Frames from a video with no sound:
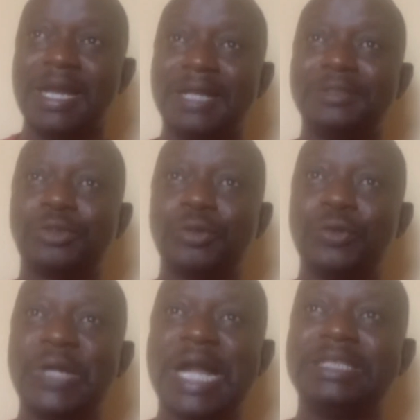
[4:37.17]
And
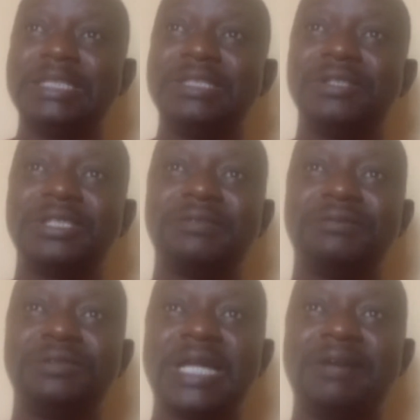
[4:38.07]
so I did not
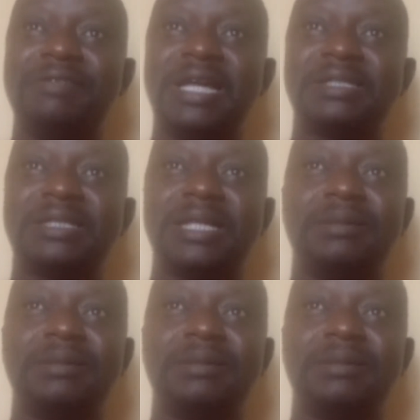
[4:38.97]
even have that